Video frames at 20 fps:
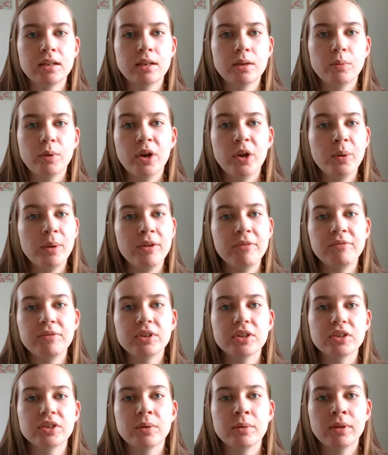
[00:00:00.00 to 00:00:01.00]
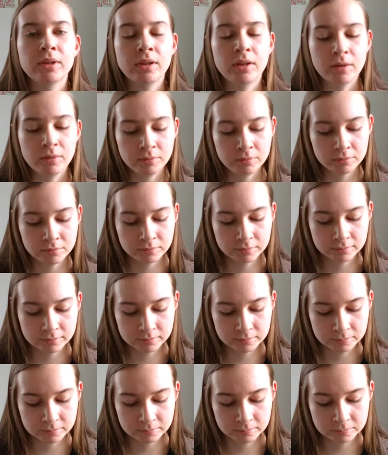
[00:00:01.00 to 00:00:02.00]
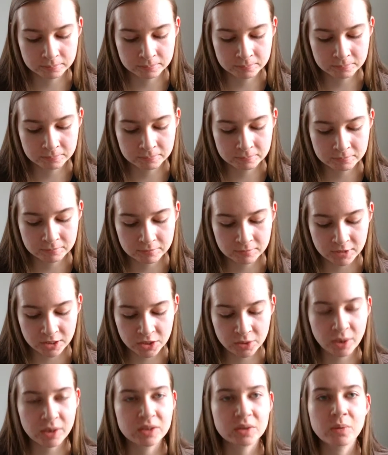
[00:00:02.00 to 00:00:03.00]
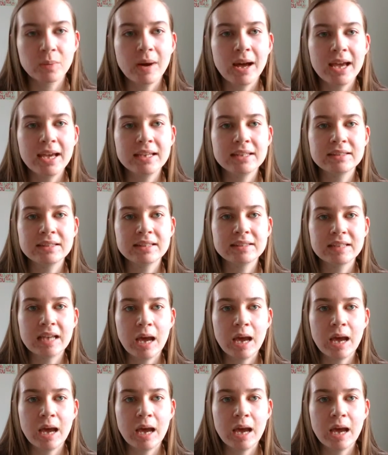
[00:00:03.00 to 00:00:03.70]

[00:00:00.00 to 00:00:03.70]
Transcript: Why do I feel so alone? And you ask, why is this